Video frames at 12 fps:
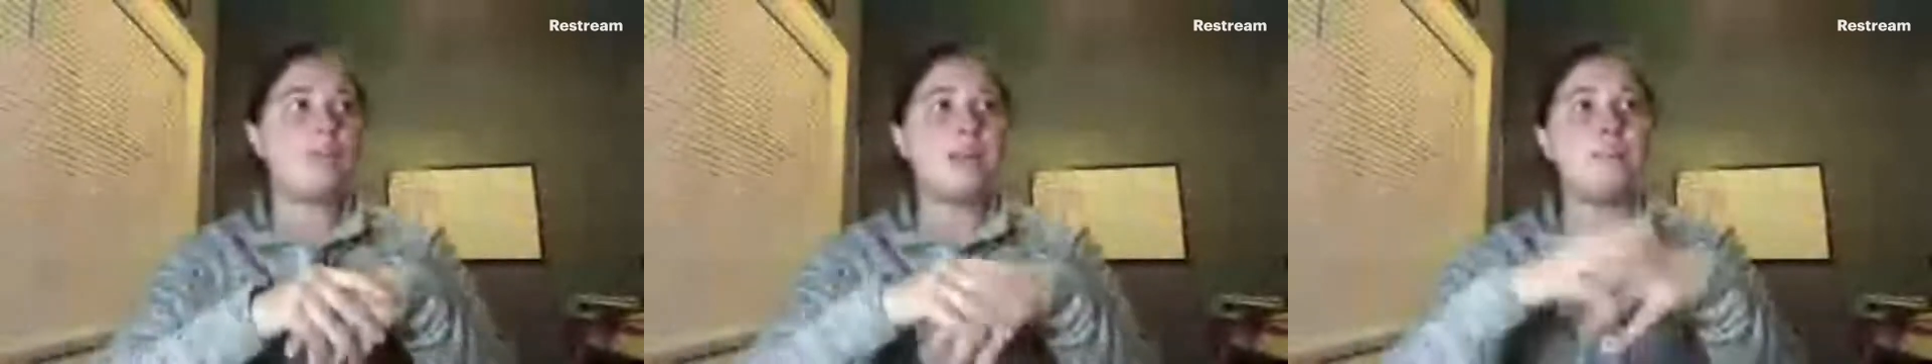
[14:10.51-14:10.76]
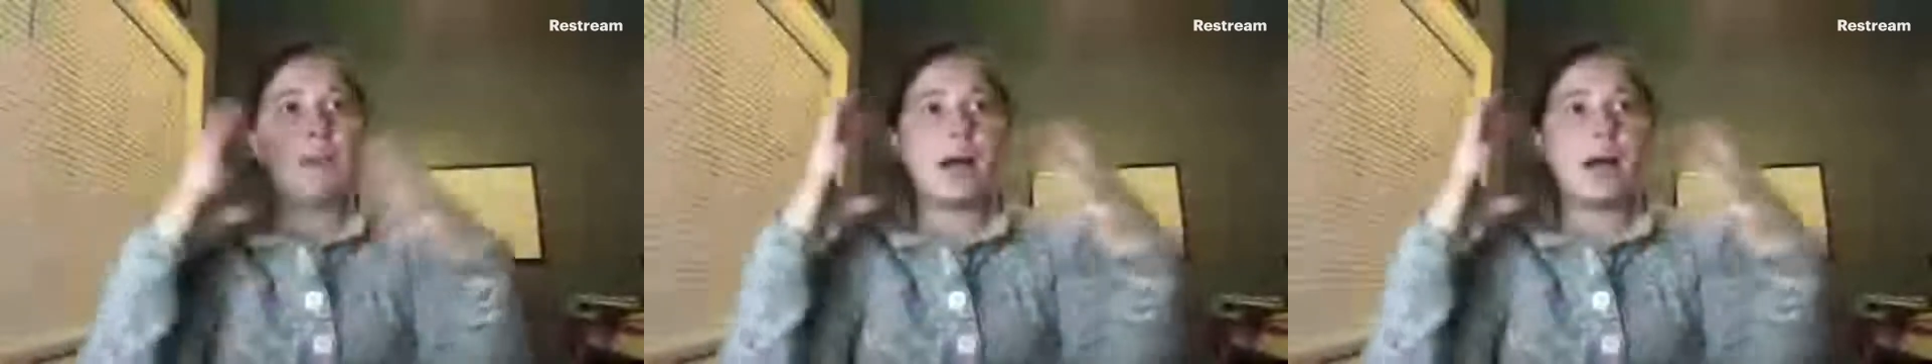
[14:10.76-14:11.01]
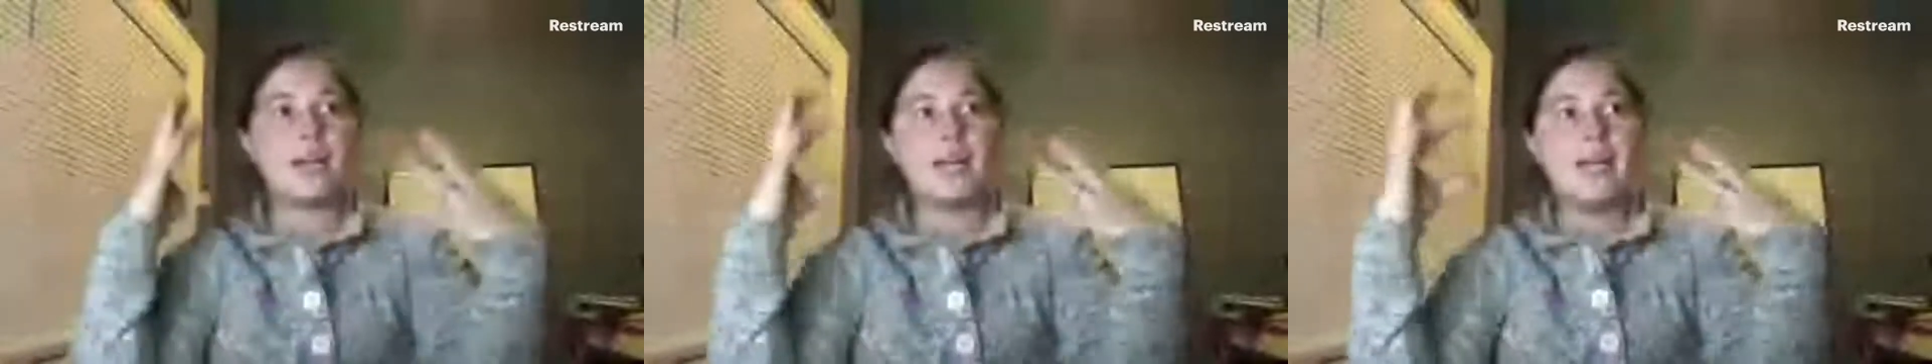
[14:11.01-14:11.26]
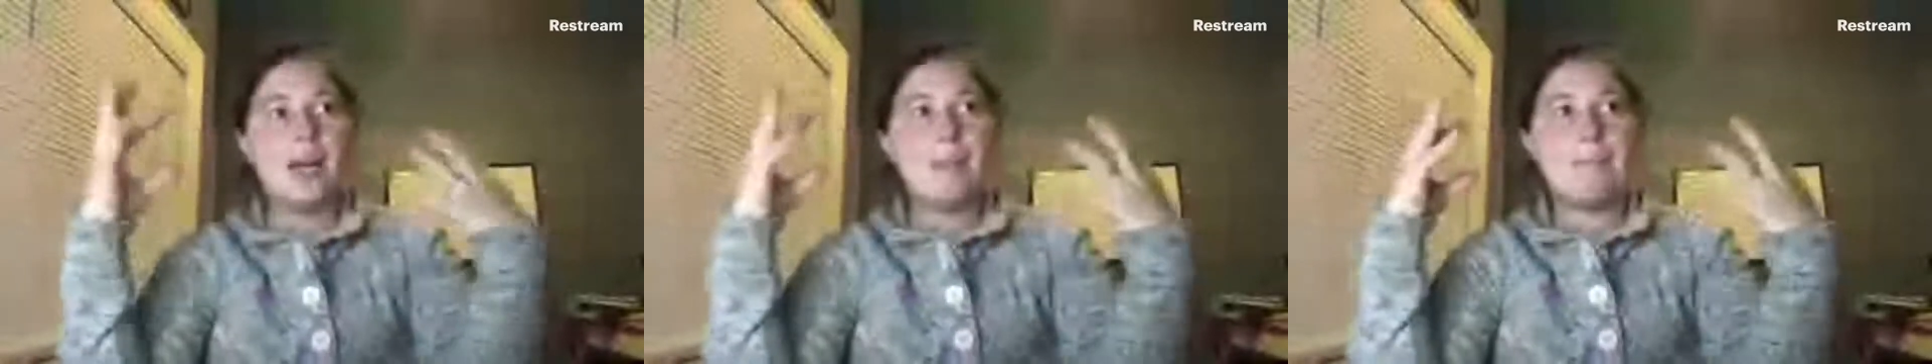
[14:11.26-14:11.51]
My
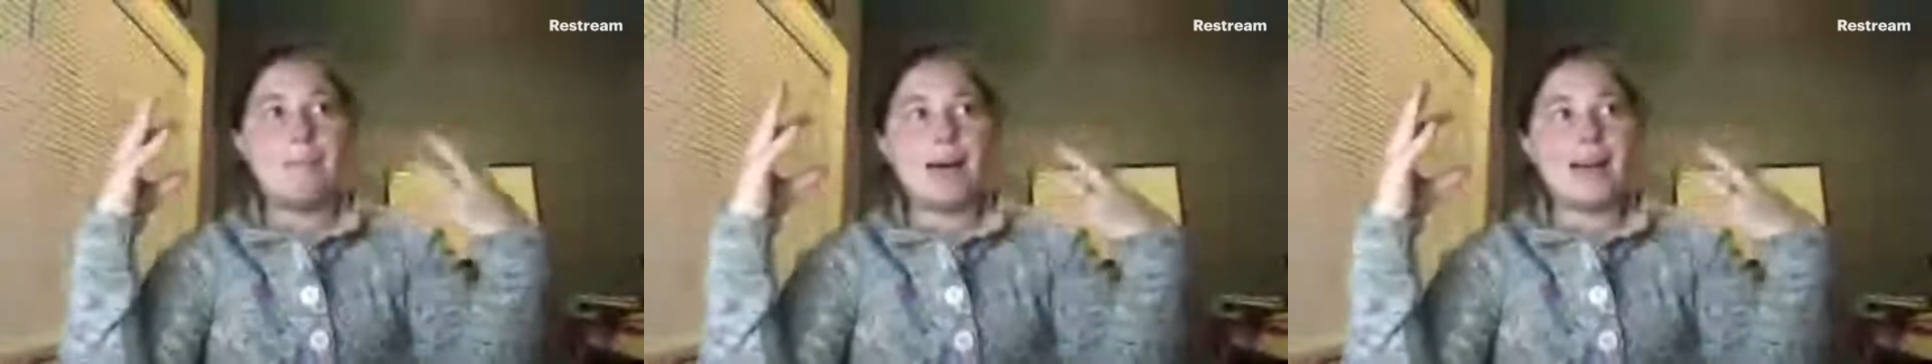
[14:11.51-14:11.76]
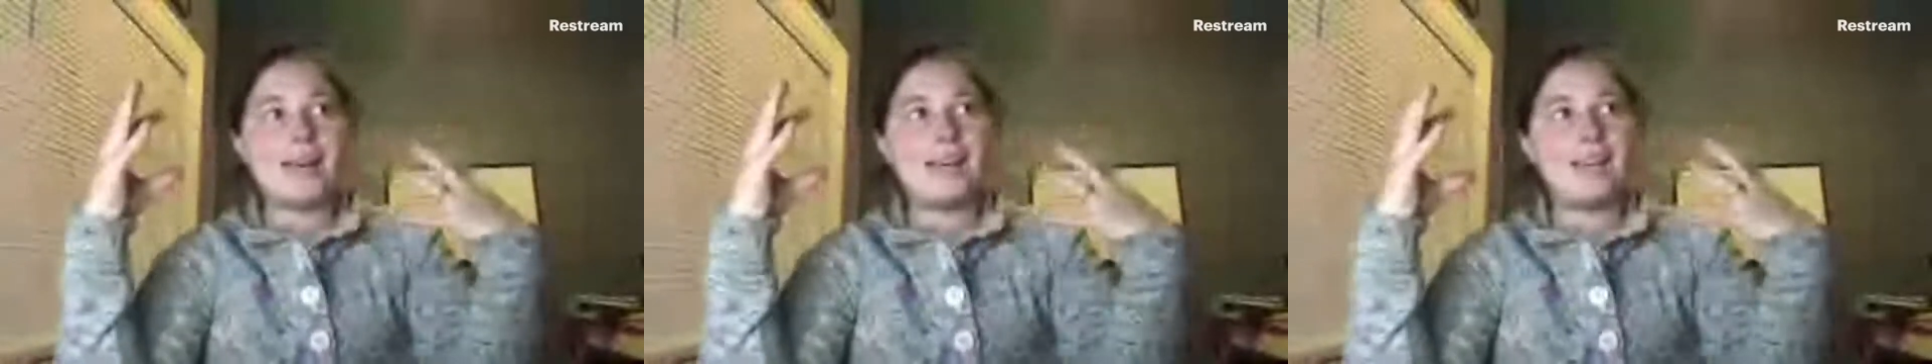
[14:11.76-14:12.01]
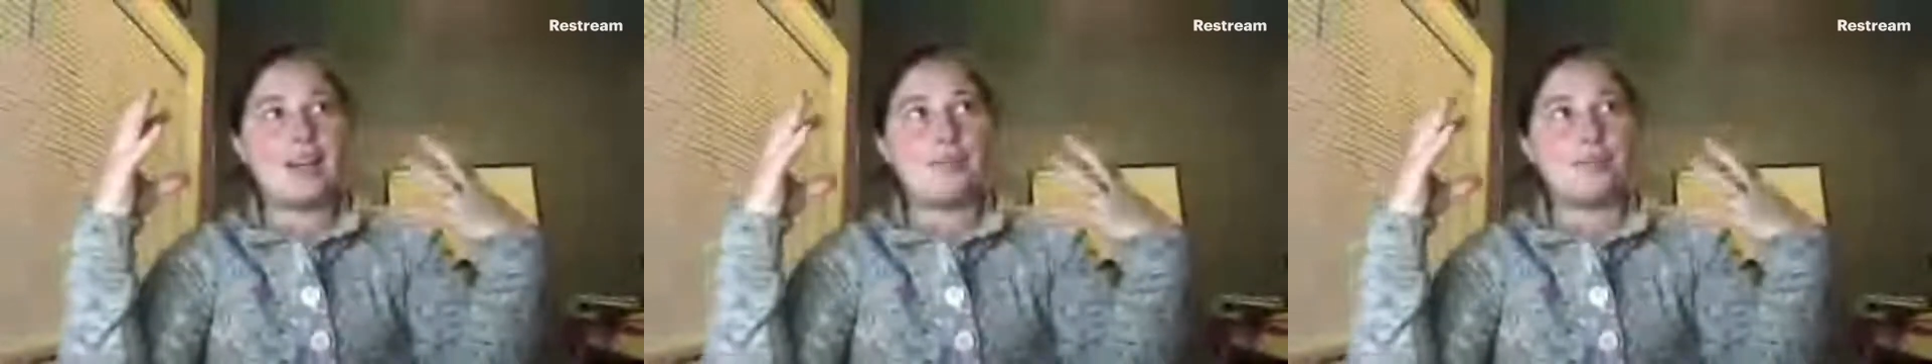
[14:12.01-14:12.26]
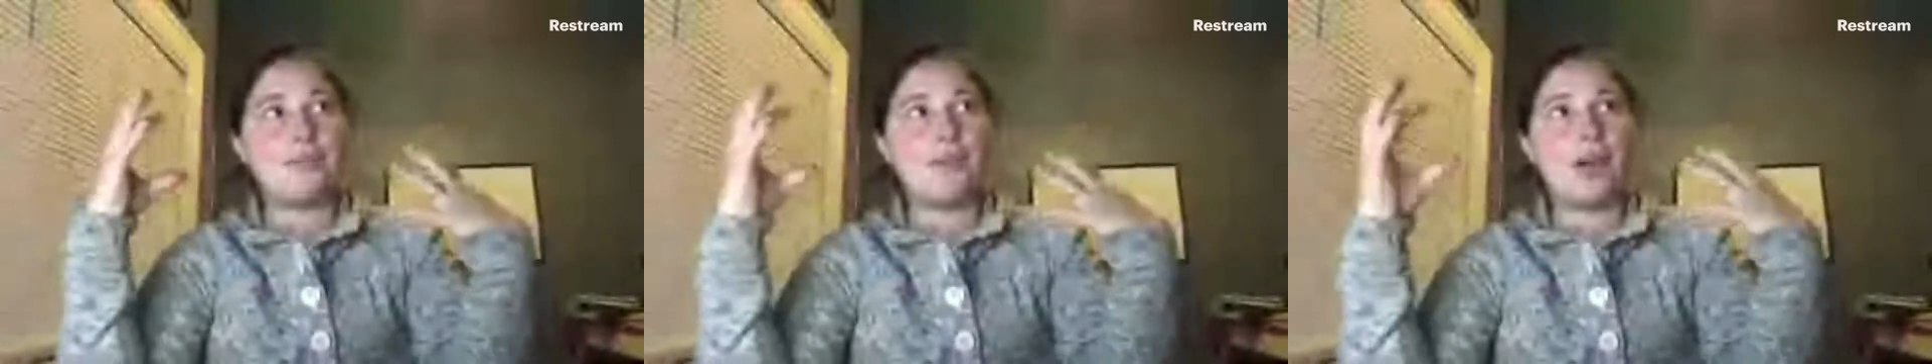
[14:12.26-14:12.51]

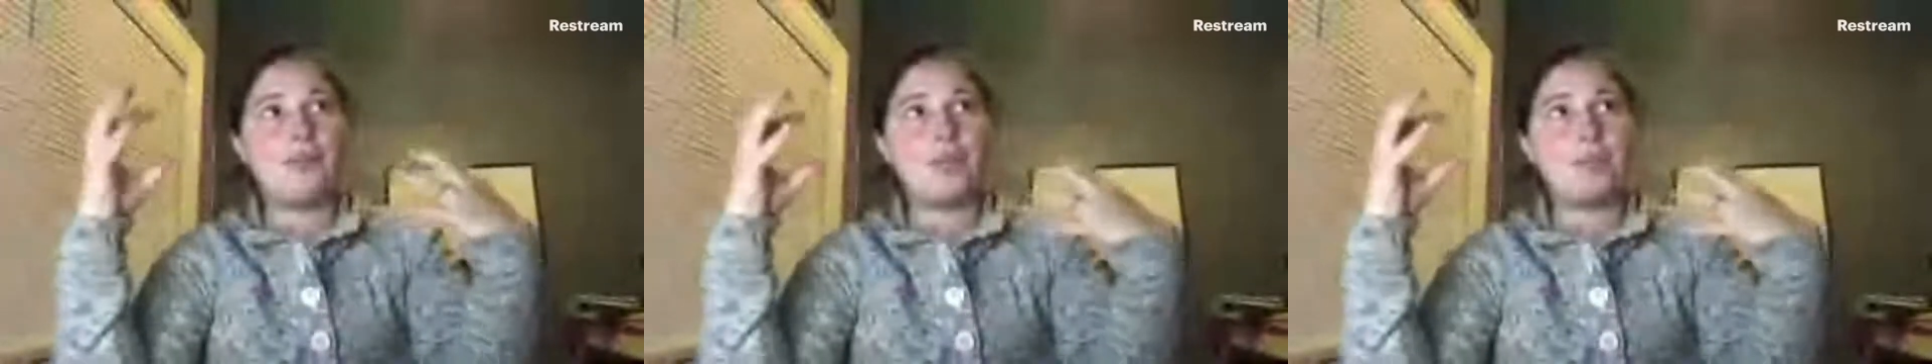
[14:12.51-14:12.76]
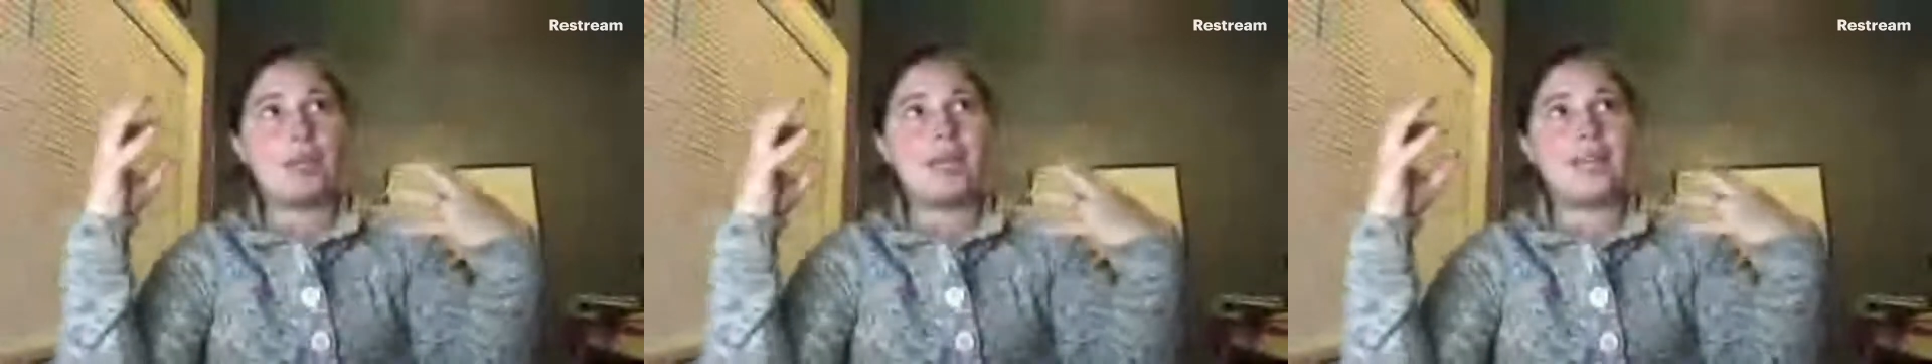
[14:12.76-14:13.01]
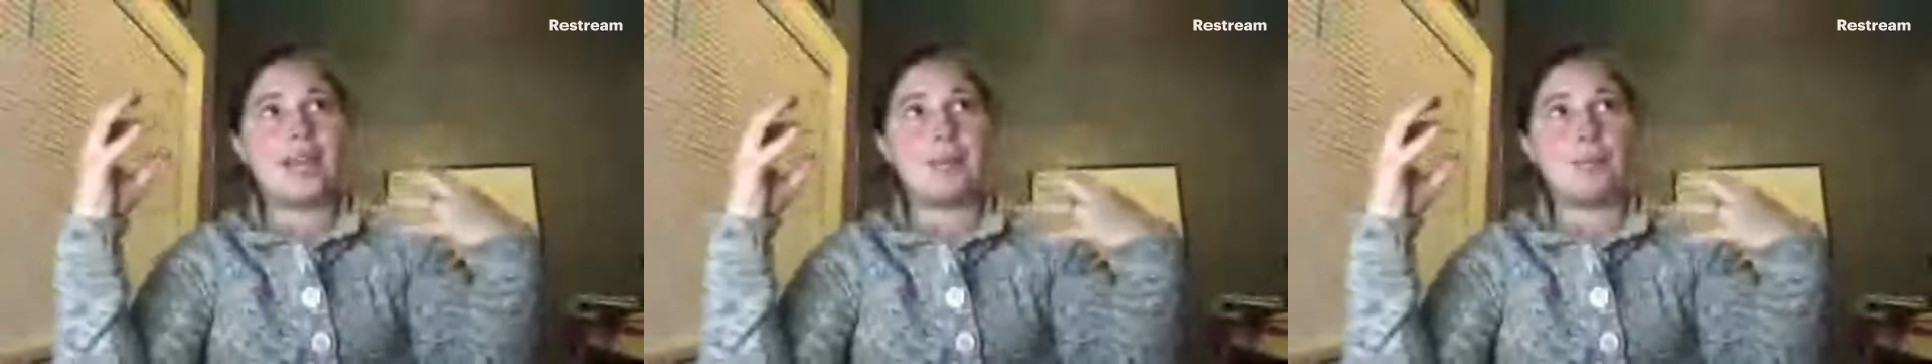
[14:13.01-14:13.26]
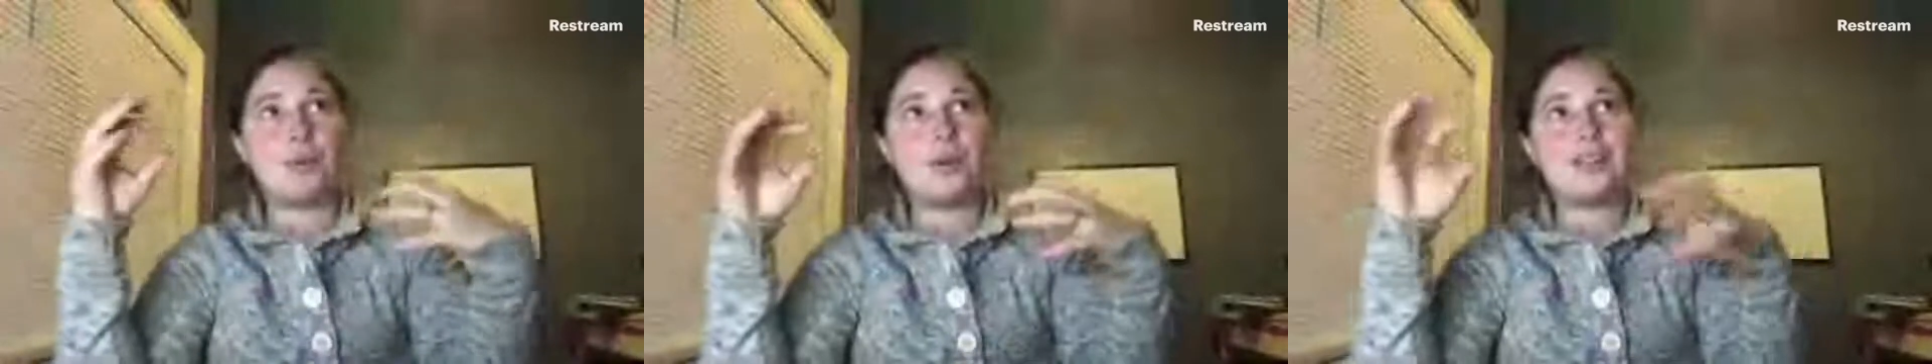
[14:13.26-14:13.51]
5-year plan
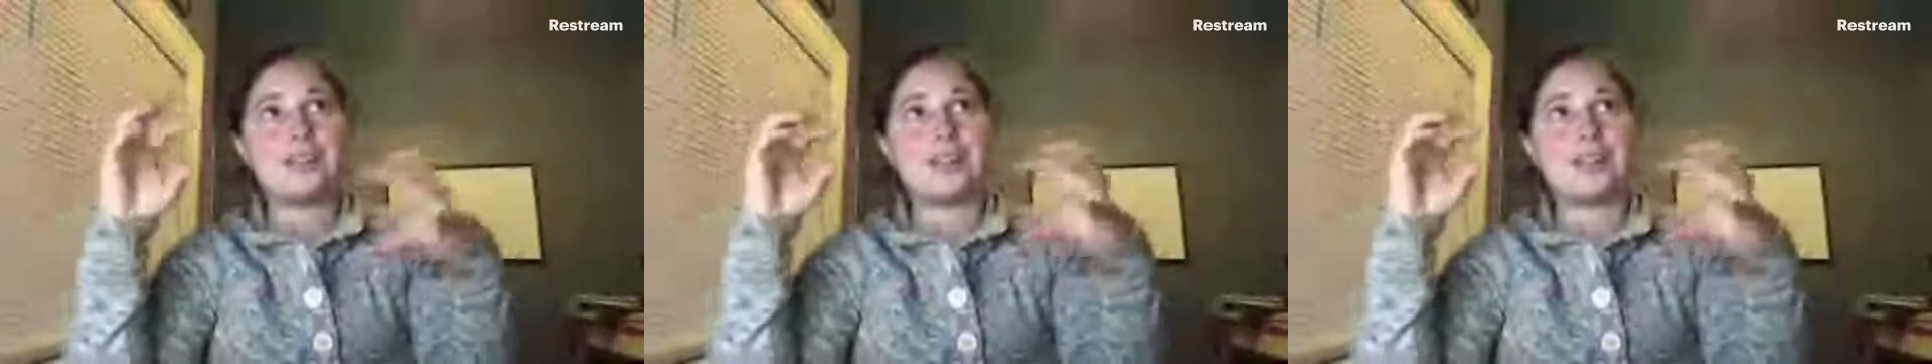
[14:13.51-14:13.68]
game board